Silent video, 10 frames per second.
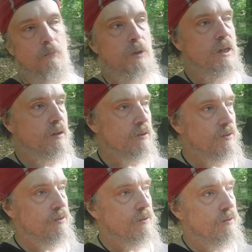
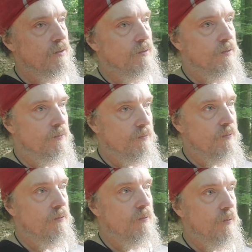because
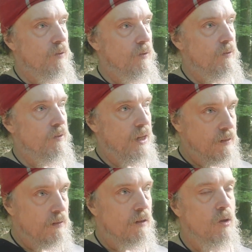
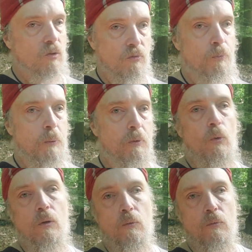then a lot of people
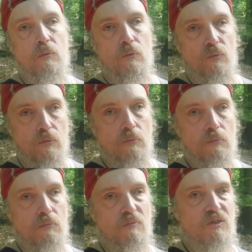will
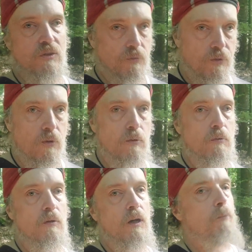suffer
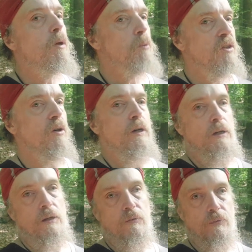and maybe die,
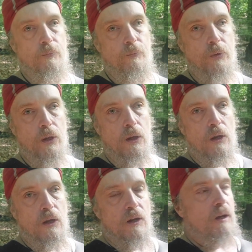
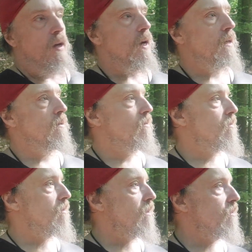and
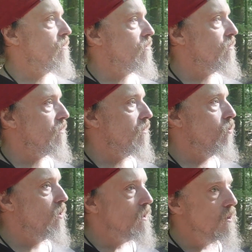it's a
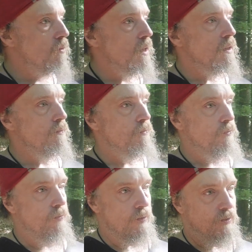really grave
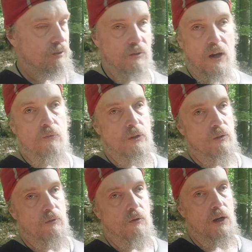
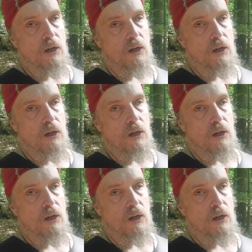scenario,